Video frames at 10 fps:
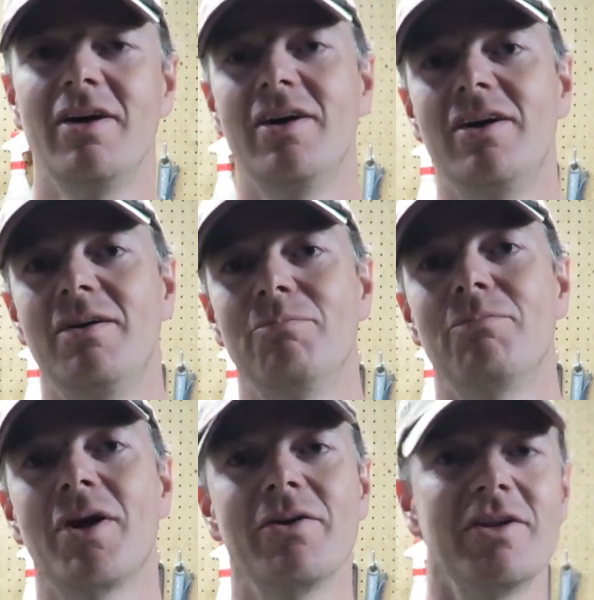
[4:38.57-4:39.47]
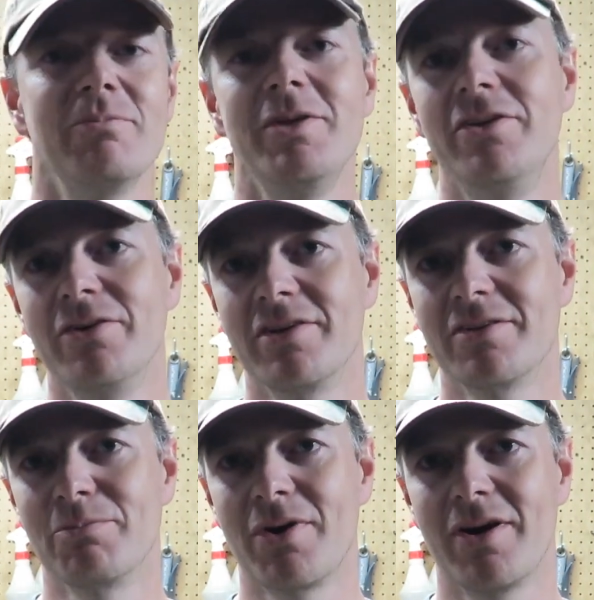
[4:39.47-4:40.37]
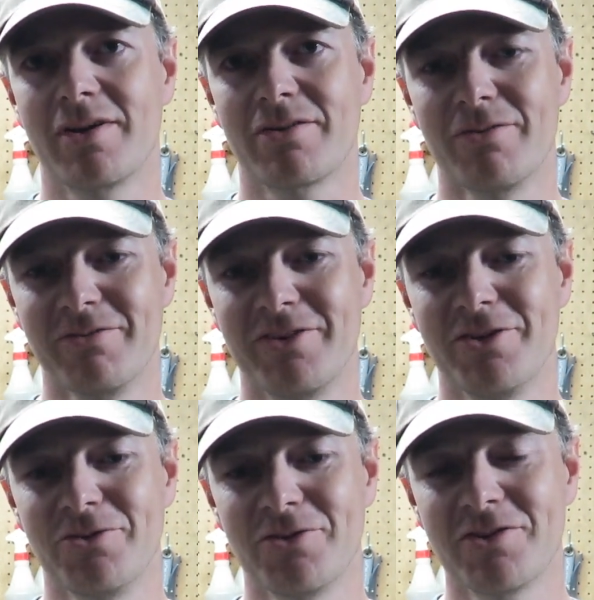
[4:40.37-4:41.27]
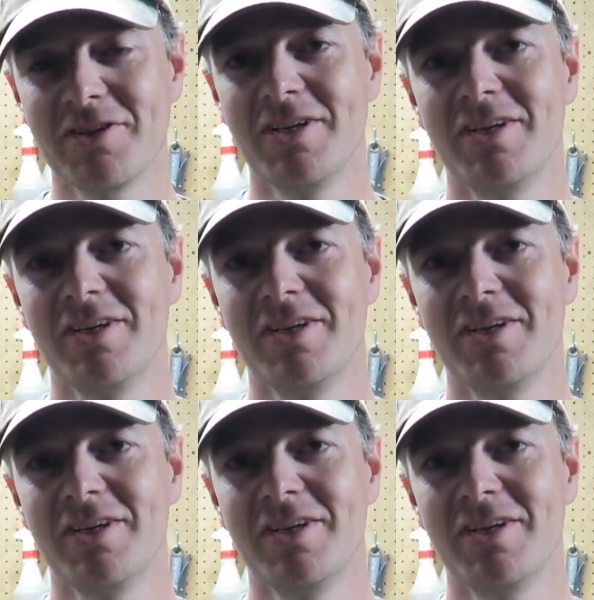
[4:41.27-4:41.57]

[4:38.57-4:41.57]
Probably going to be doing some product reviews.